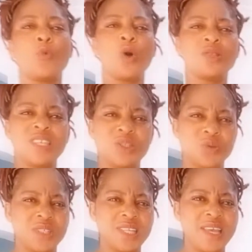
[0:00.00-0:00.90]
wanted to
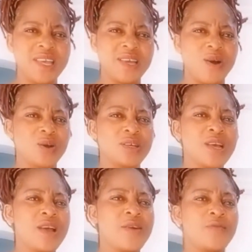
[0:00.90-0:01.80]
say uh,
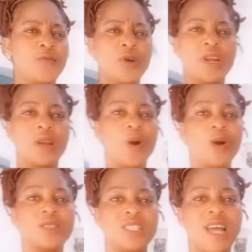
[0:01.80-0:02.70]
for a
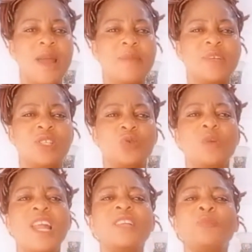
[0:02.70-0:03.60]
long time is to
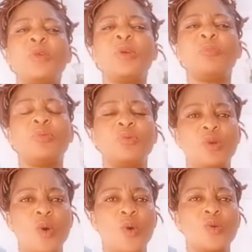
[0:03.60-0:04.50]
let people
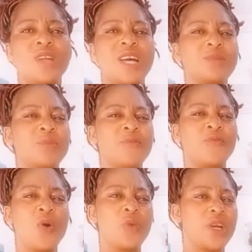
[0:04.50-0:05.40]
know that
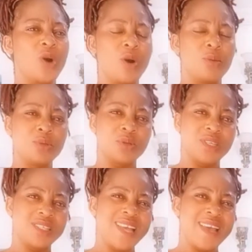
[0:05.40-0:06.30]
before we come to
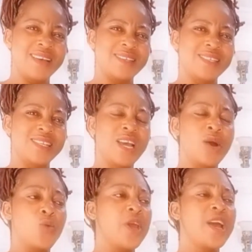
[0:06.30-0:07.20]
this earth,
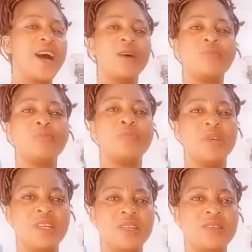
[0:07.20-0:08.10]
we have
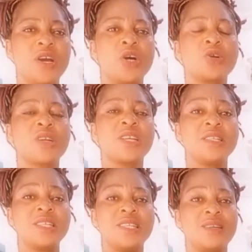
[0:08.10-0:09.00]
been
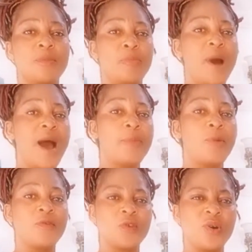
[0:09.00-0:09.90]
written in the palm
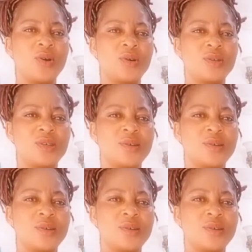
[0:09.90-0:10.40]
of God.